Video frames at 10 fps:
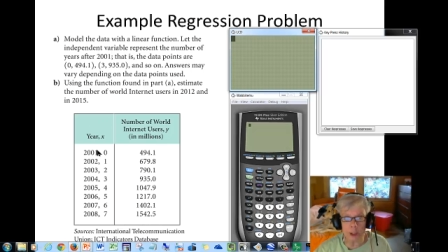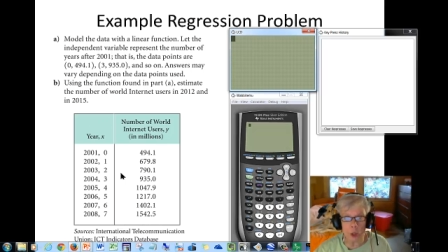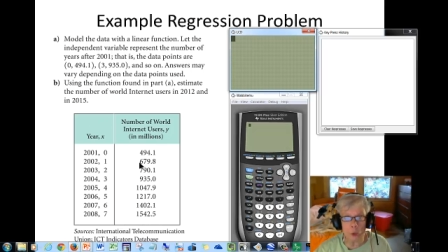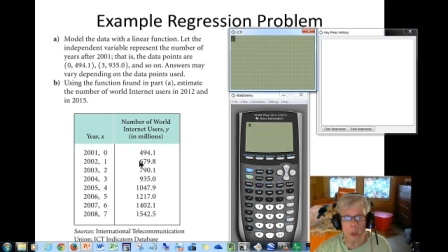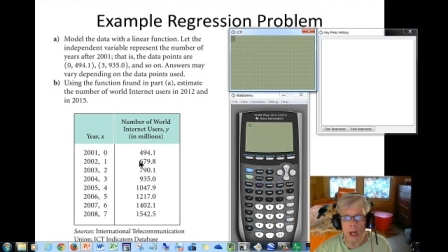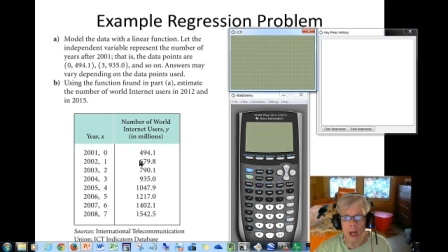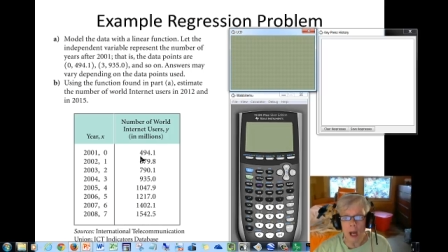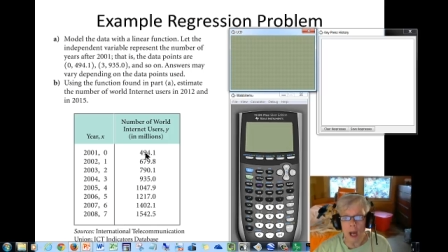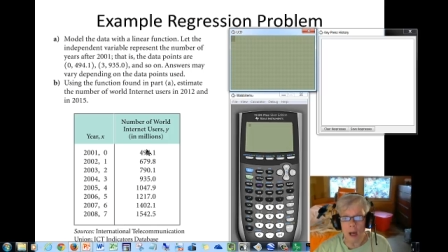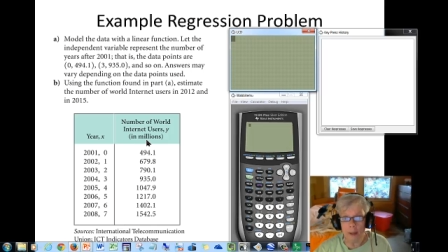So
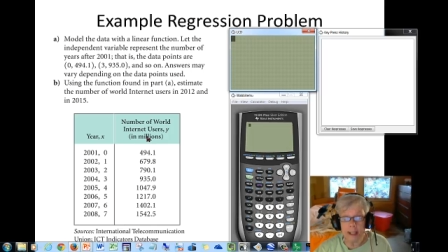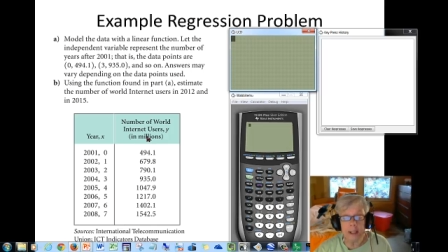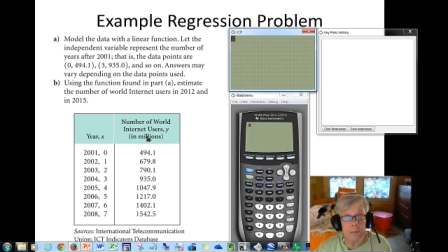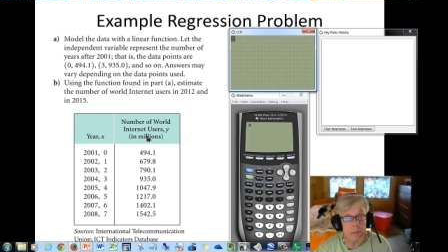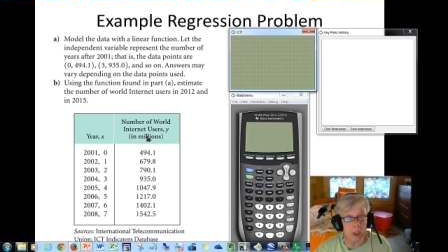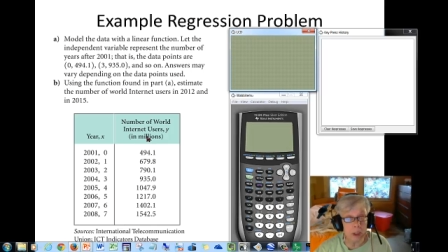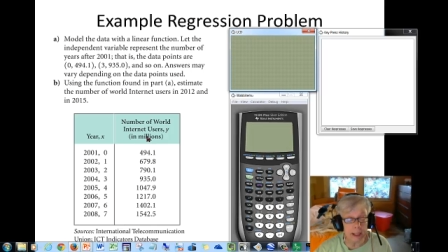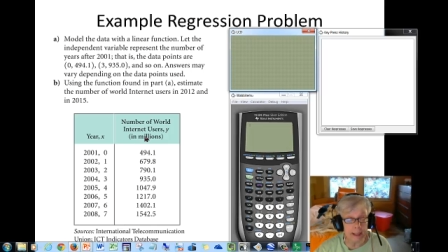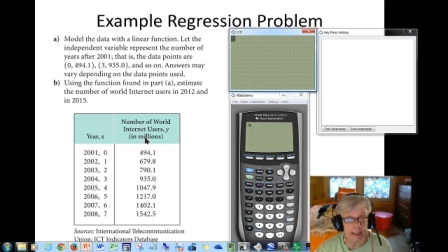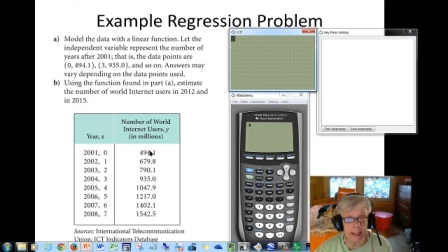uh, in the
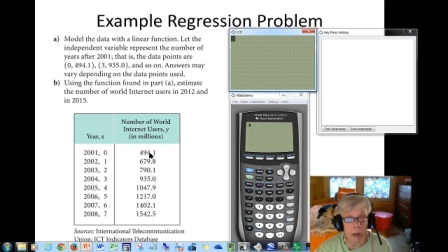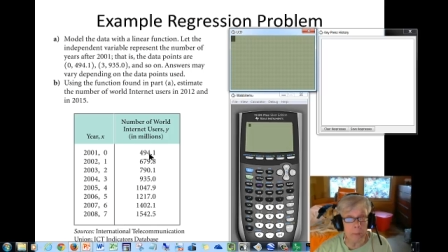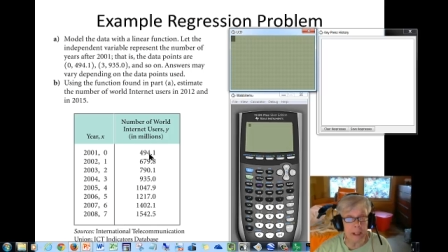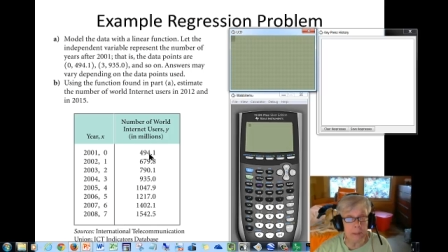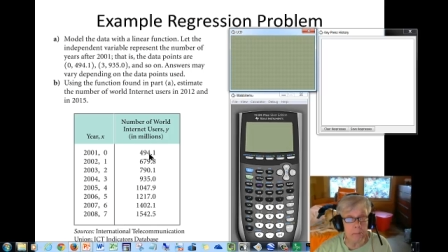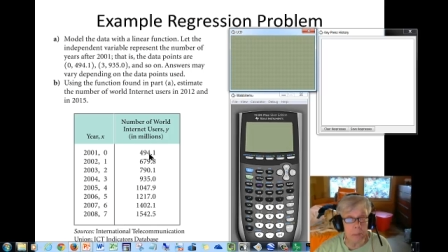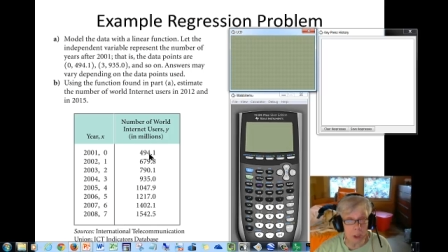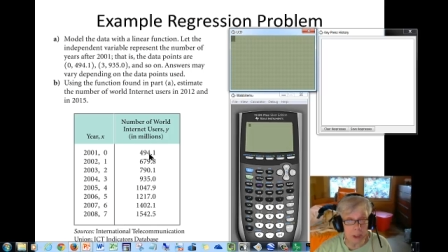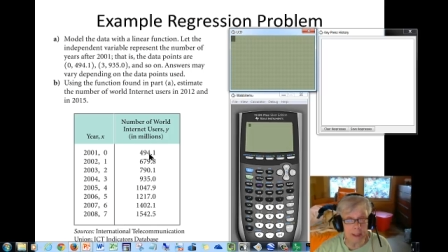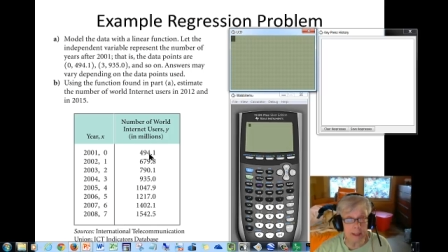millions, how many
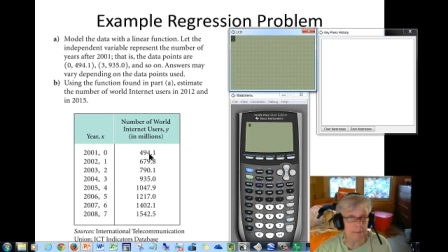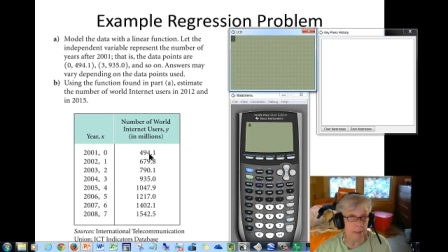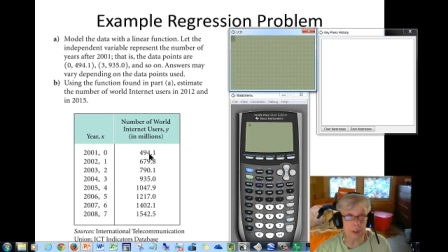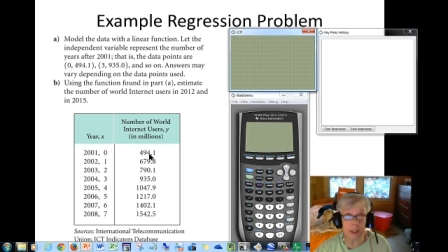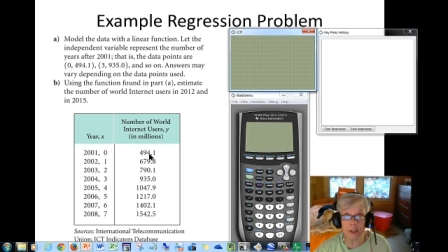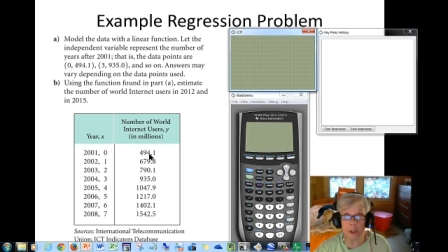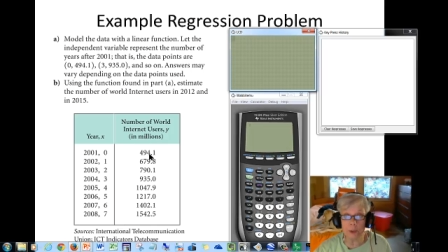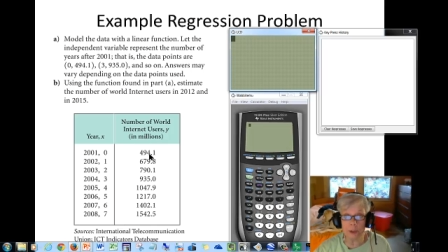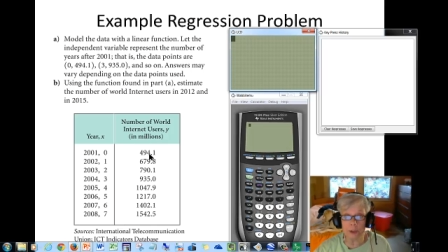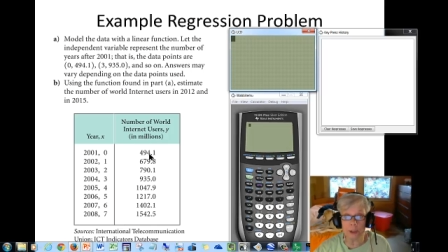millions of internet
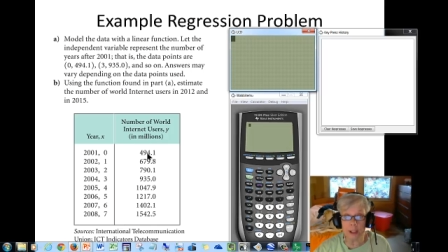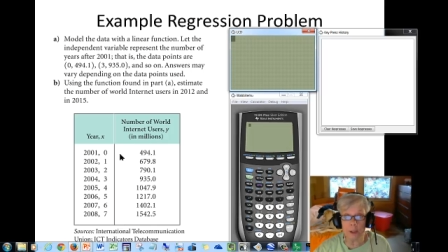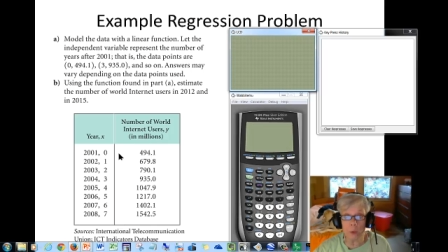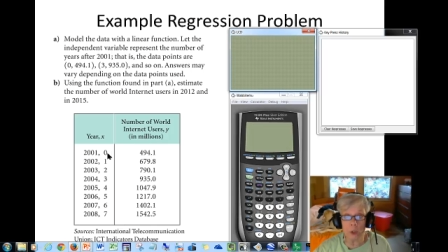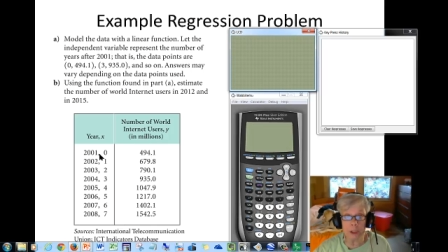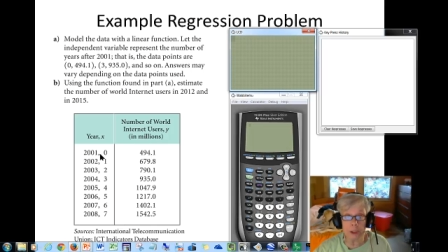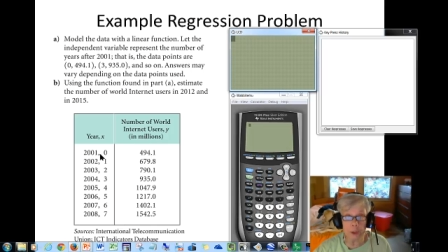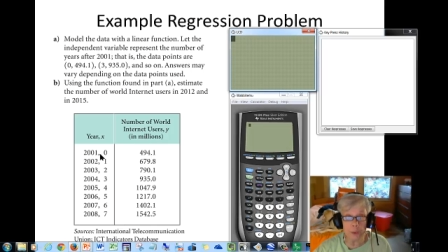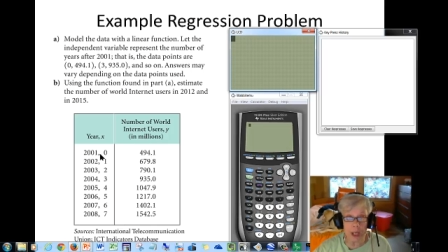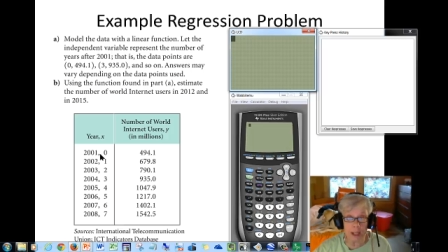users there were
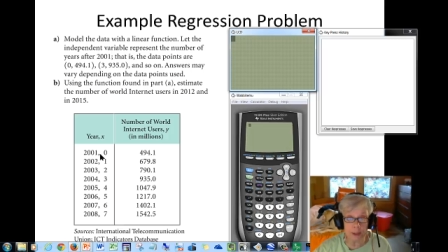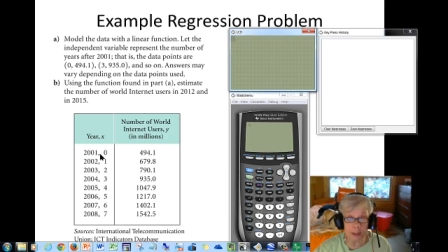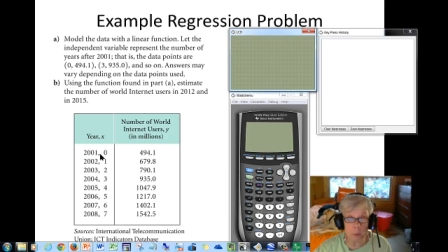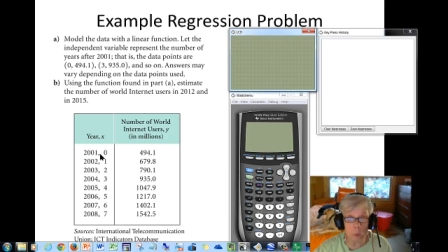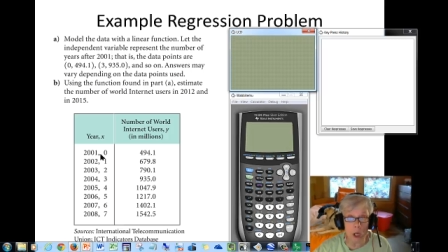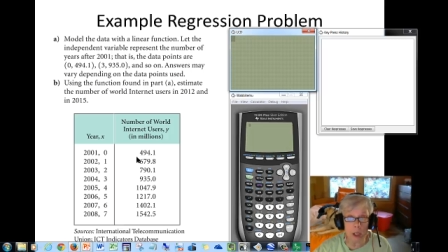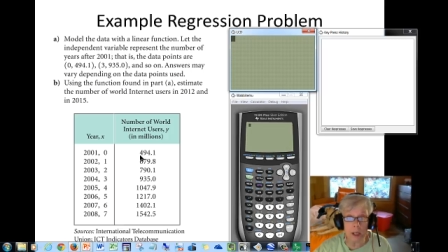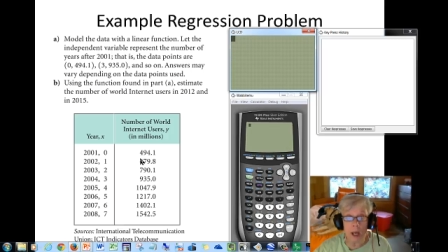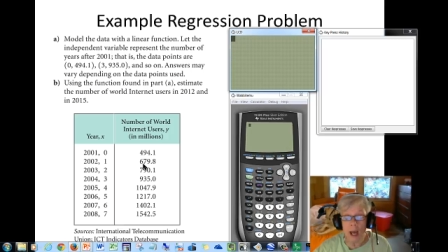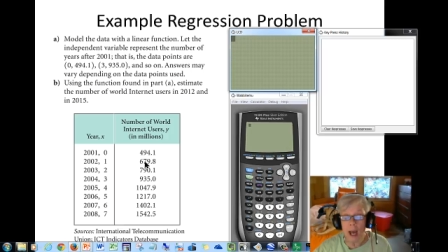in
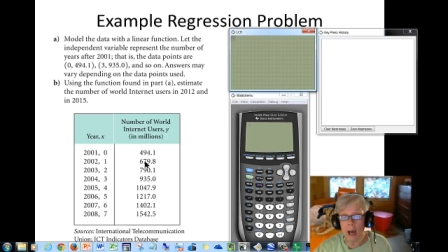2001,